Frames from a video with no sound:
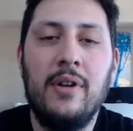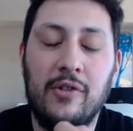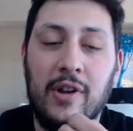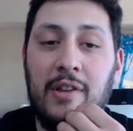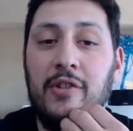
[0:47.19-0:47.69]

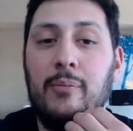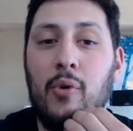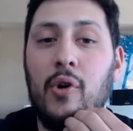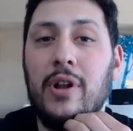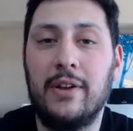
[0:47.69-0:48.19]
So now this is a
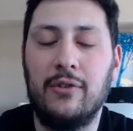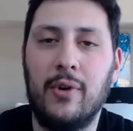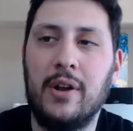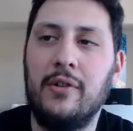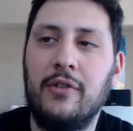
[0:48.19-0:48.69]
Porlex
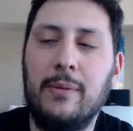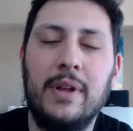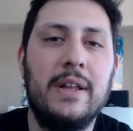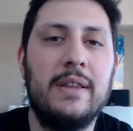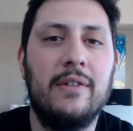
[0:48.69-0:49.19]
grinder.
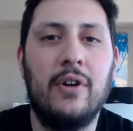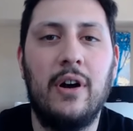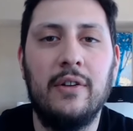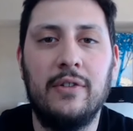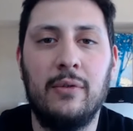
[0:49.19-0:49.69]
Something like this
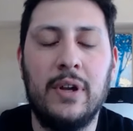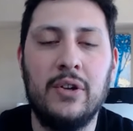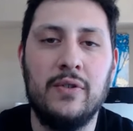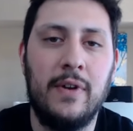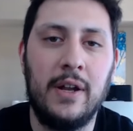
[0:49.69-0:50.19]
costs in the
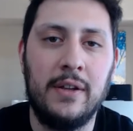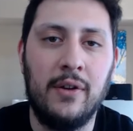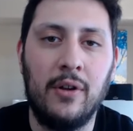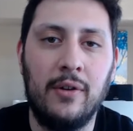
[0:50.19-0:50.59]
range of $90.